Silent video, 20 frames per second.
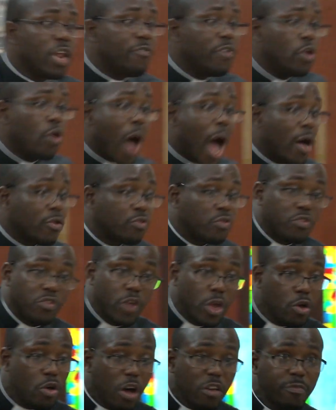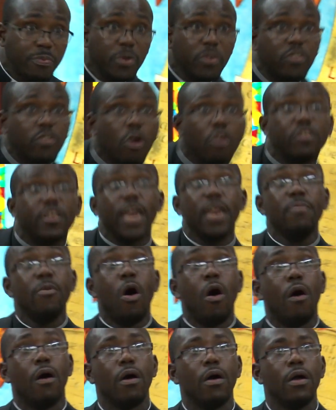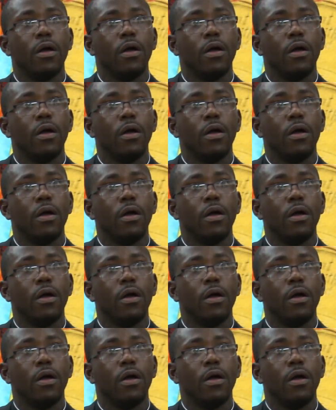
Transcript: even know how to sing gospel songs anymore.